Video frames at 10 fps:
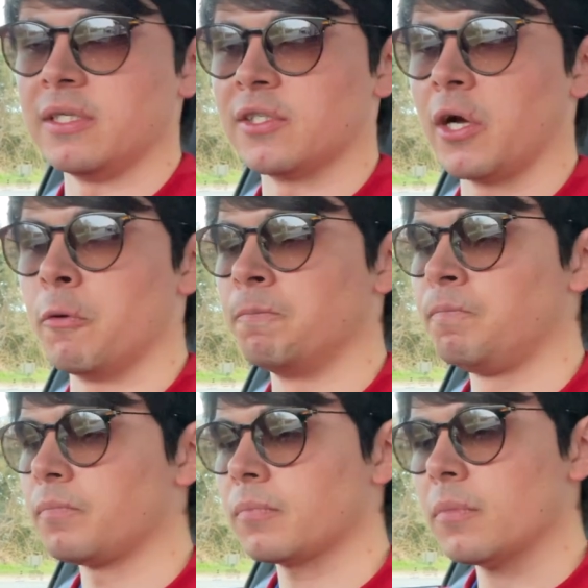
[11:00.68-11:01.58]
So
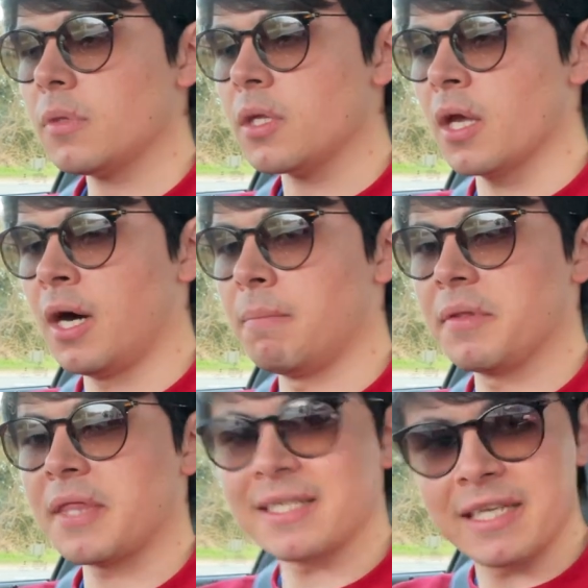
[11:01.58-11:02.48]
um,
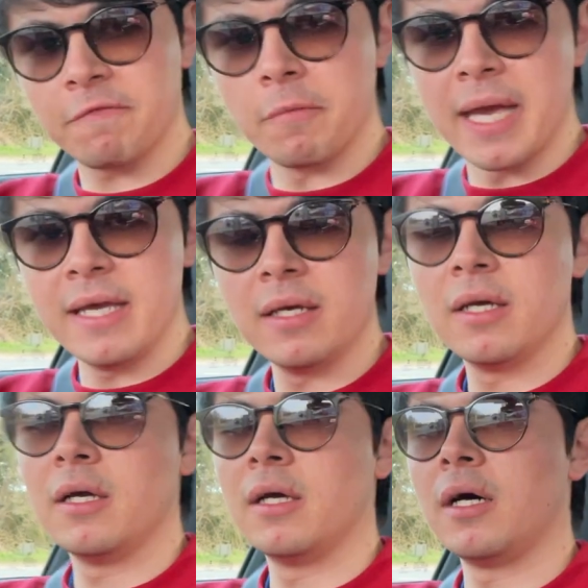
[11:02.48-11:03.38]
that's it for me.
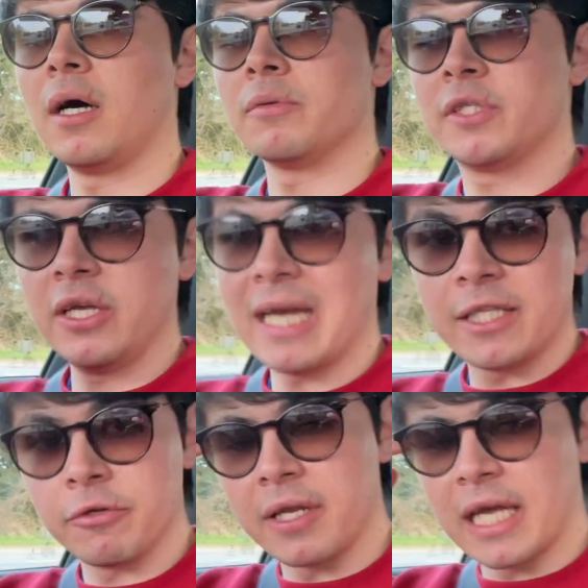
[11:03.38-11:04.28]
I'll see you
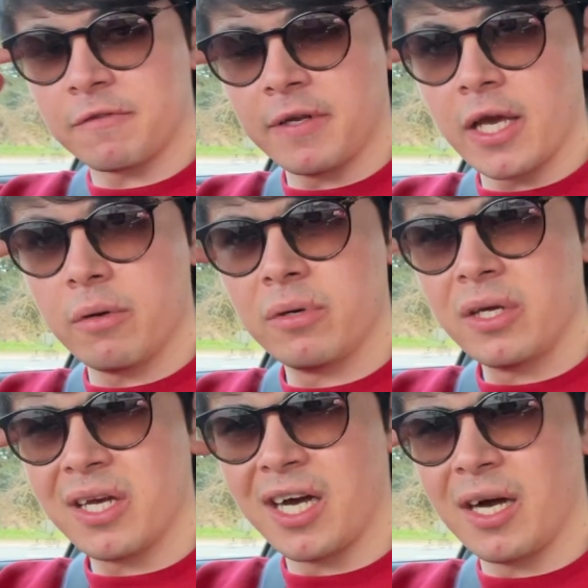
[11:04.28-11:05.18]
later in the next video.
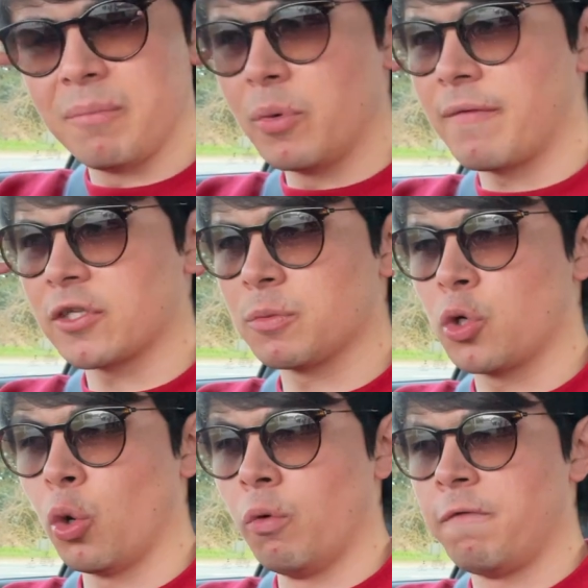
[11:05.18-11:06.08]
Um, we've got some
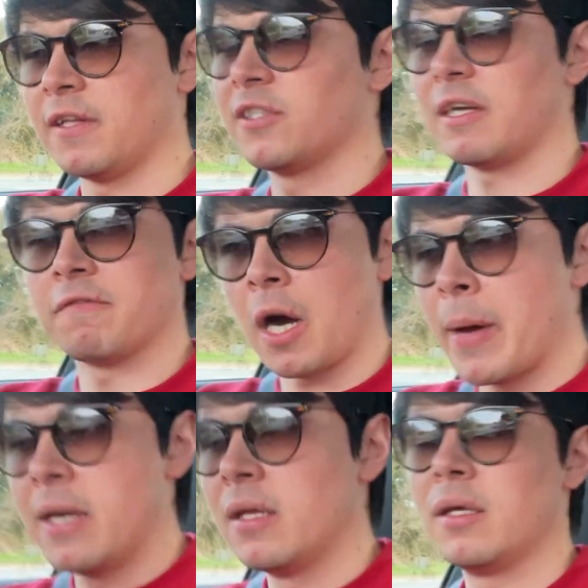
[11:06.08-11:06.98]
cool fun stuff
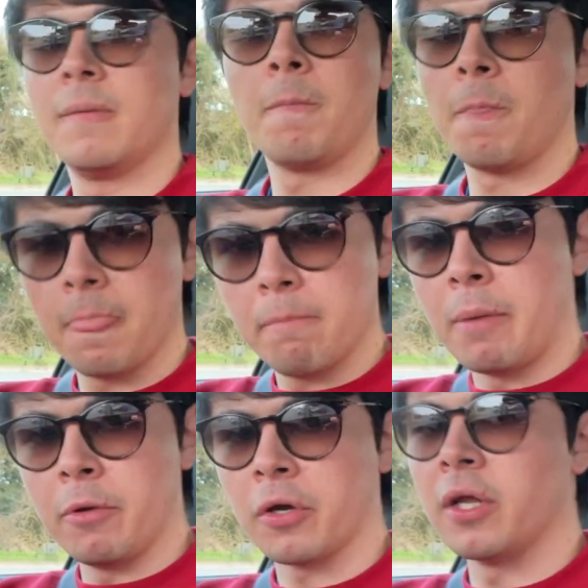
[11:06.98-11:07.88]
coming, but
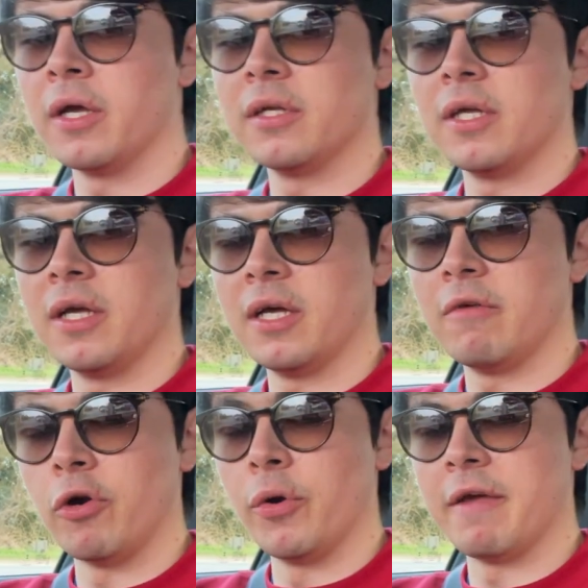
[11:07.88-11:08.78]
I'm not gonna uh,
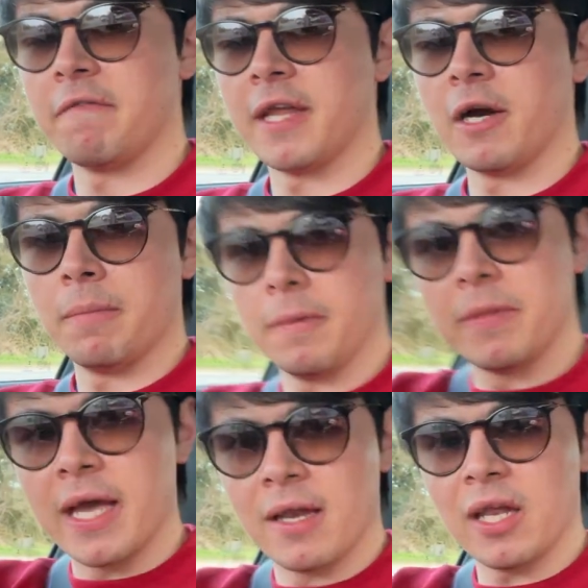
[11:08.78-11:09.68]
ruin it for now. But
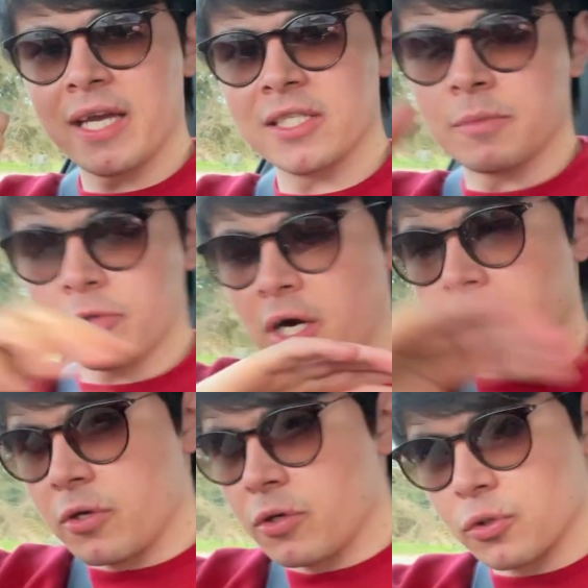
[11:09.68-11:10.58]
yeah, like it, subscribe,
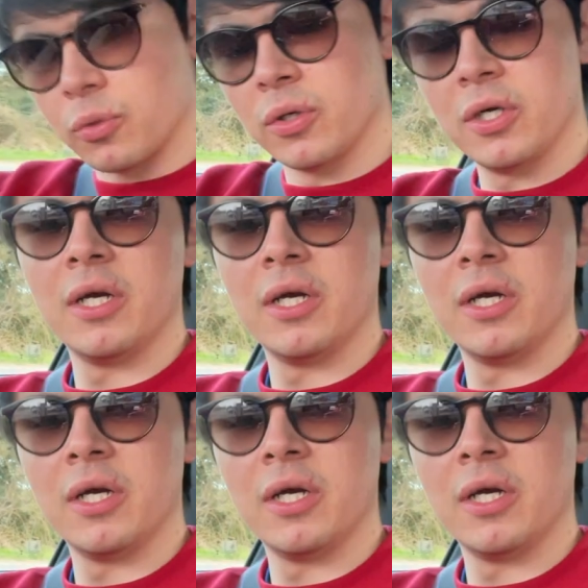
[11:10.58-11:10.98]
the usual.